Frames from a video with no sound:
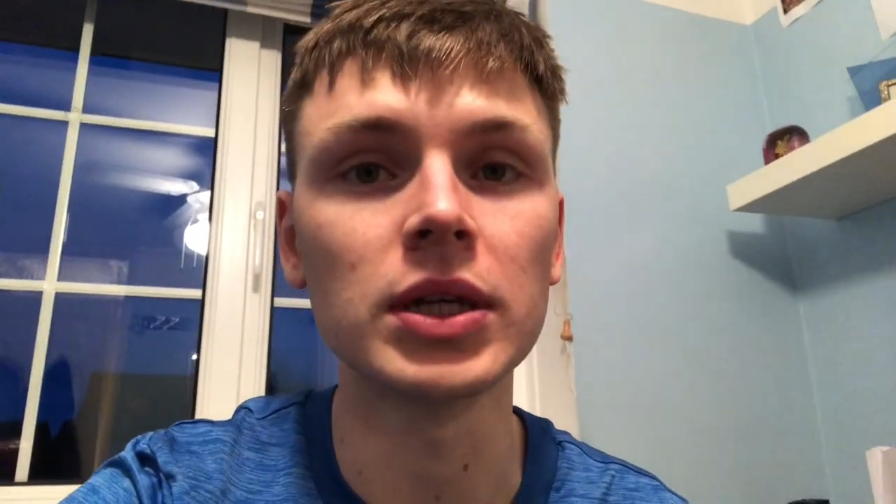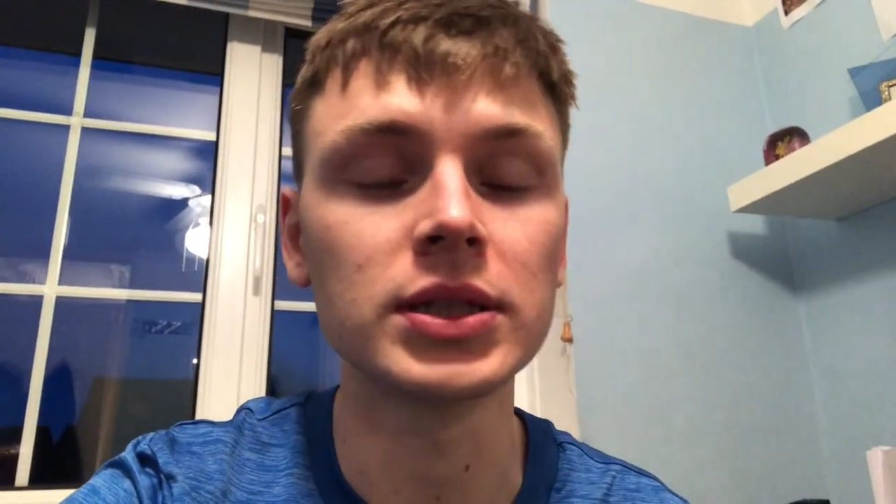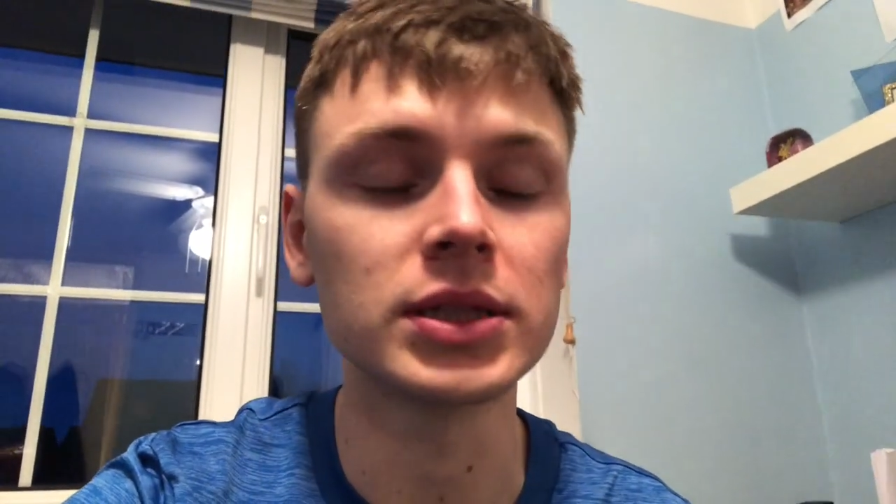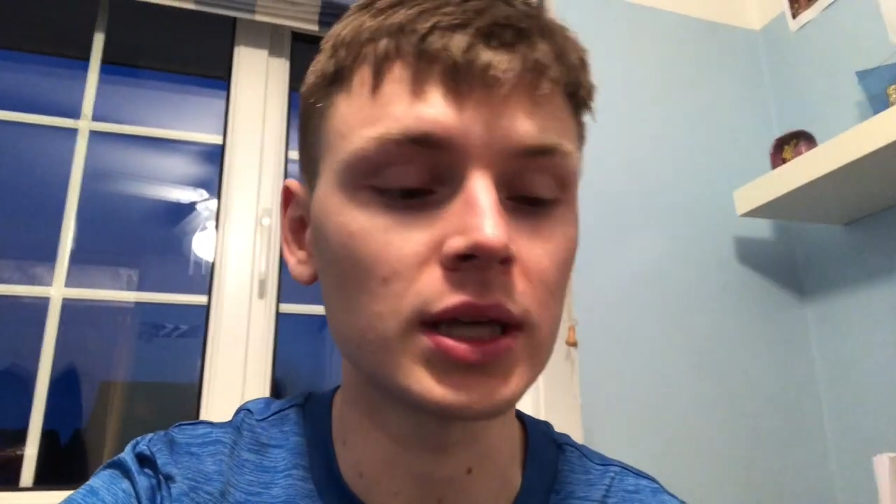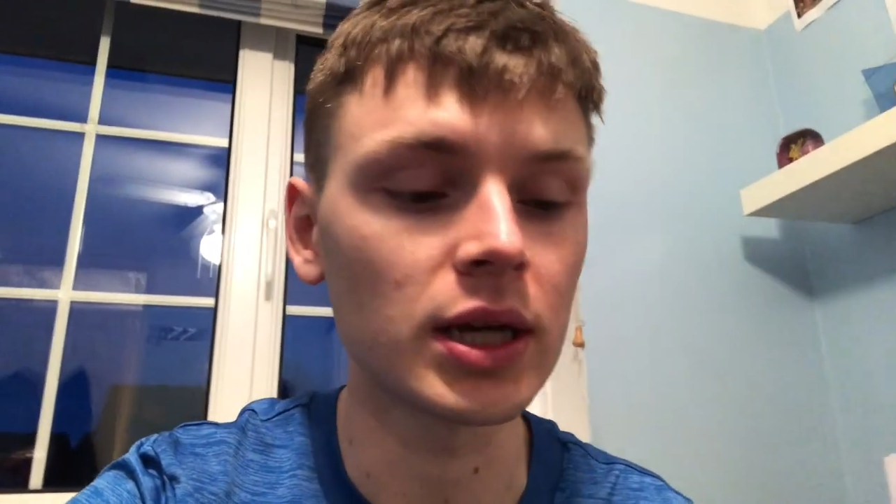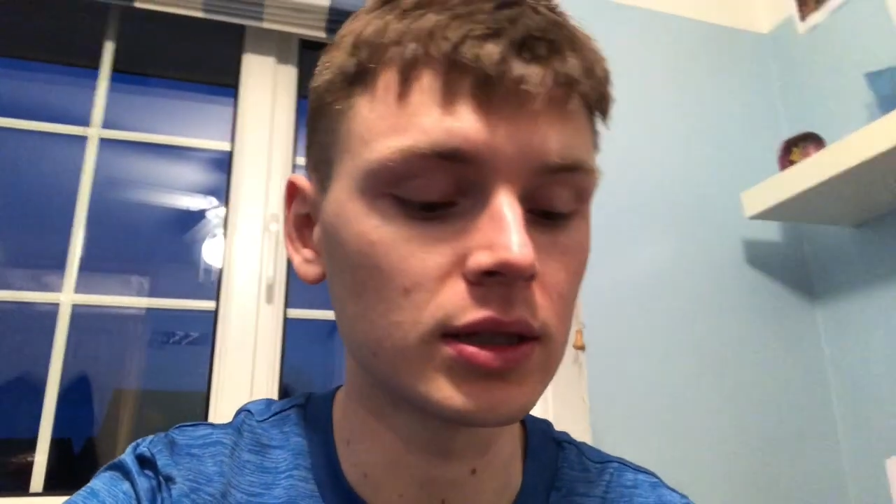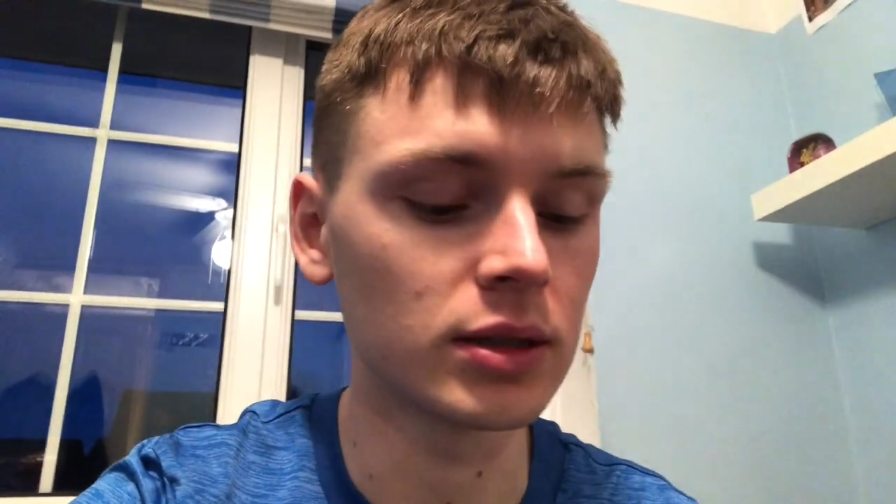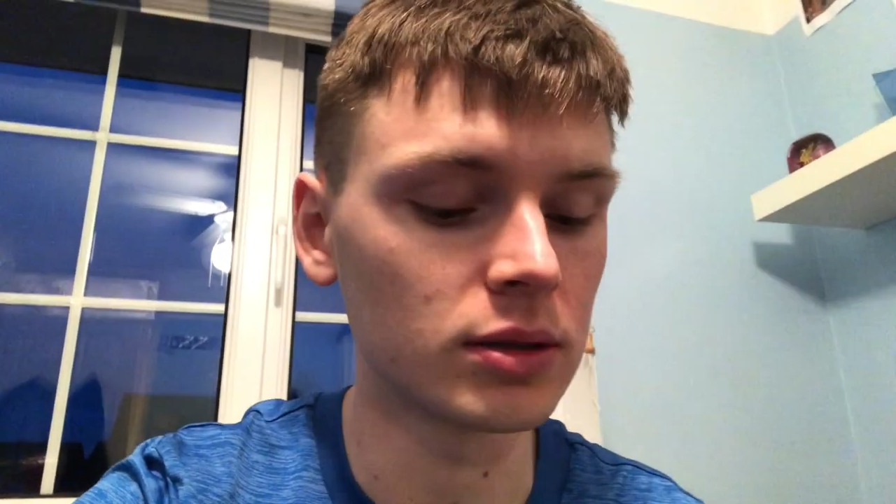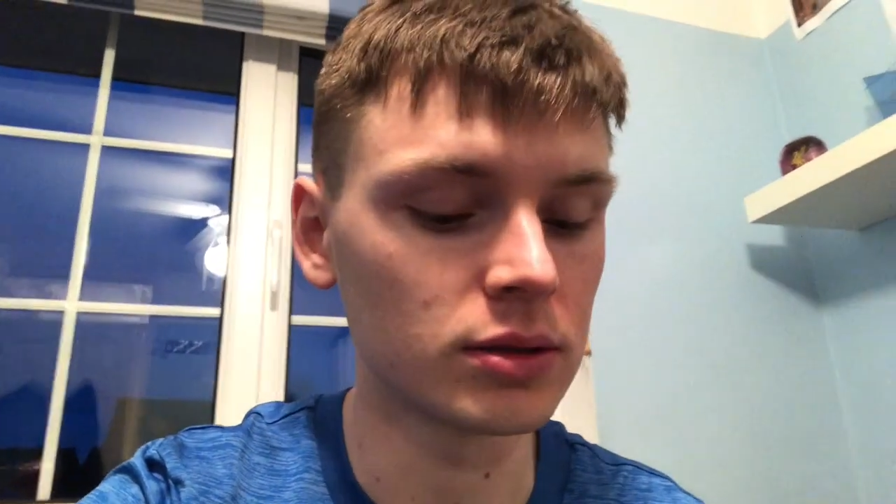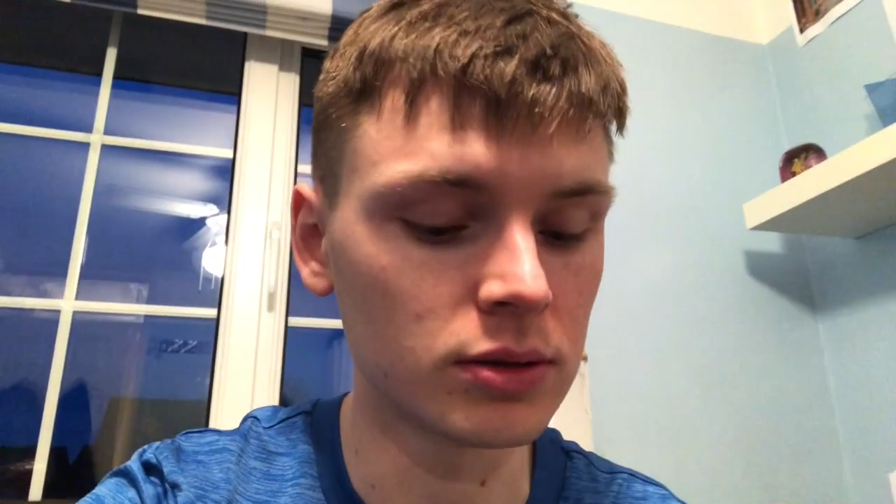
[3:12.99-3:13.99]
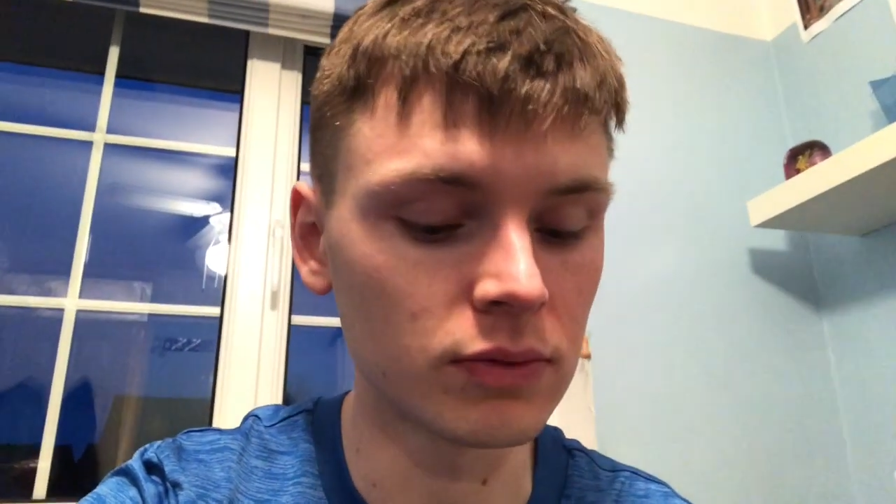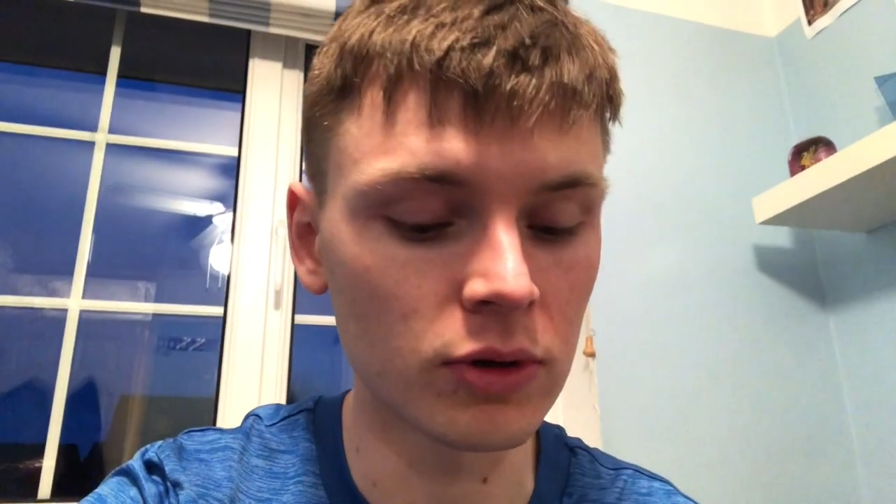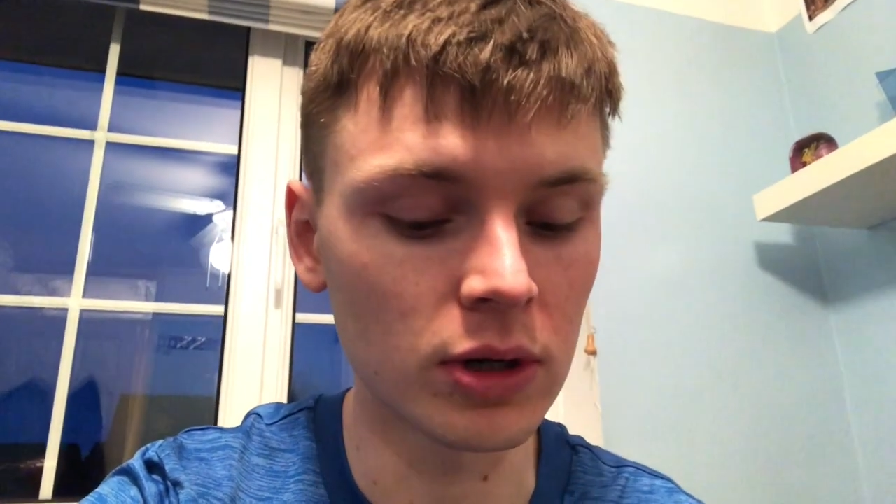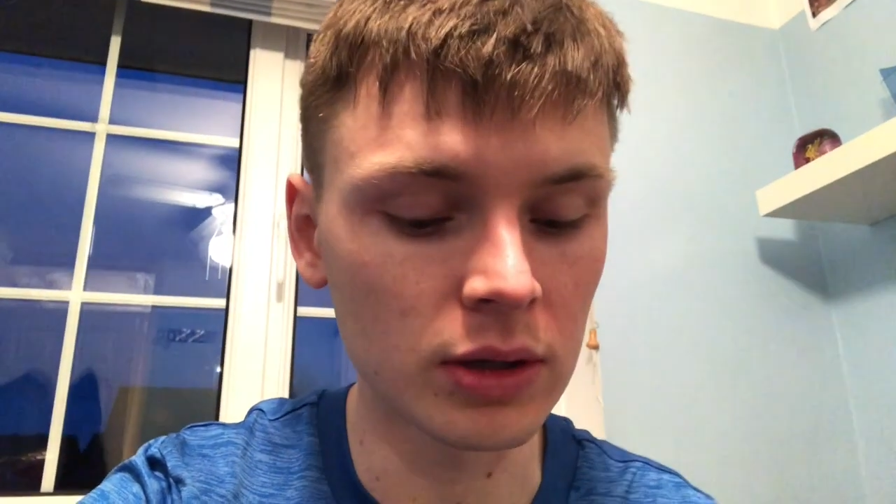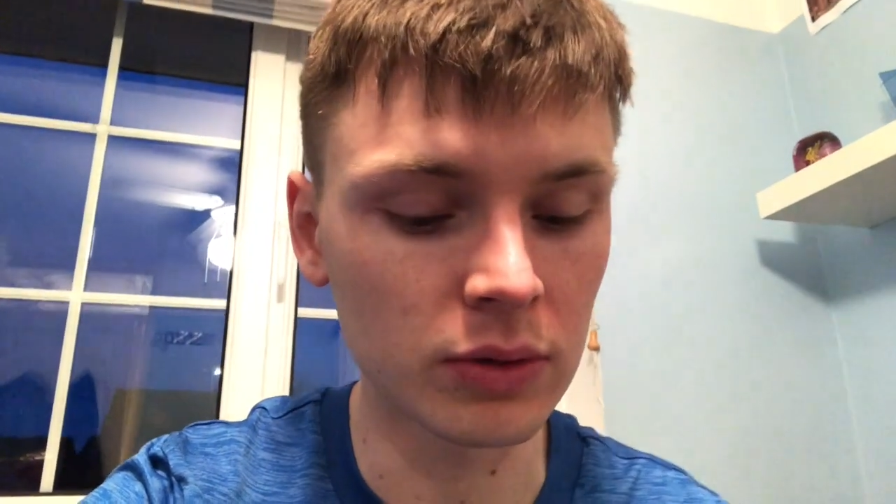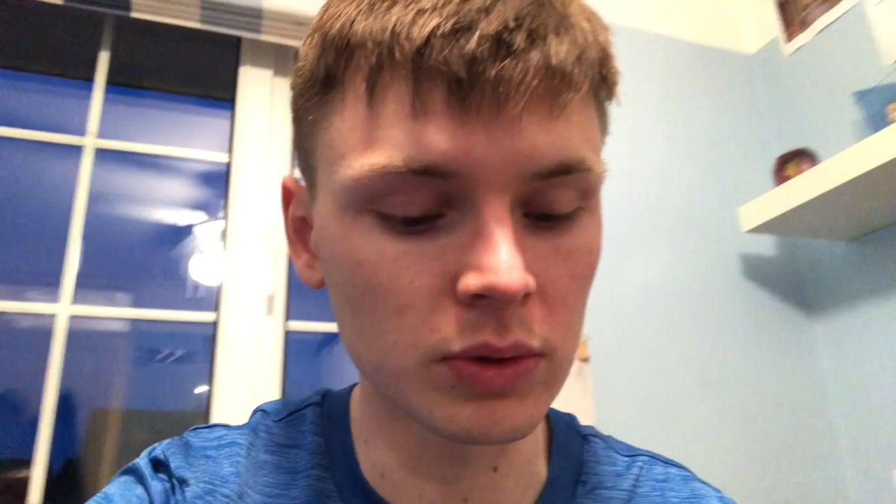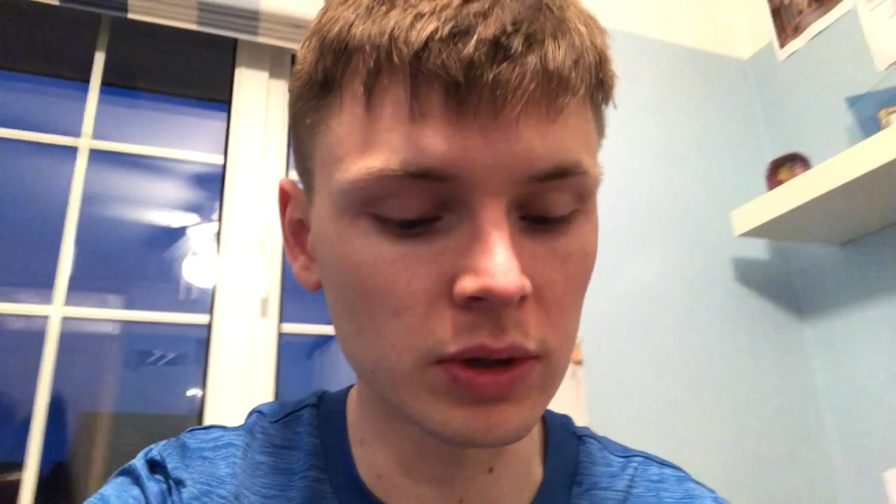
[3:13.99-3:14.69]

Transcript: day to get the run out of the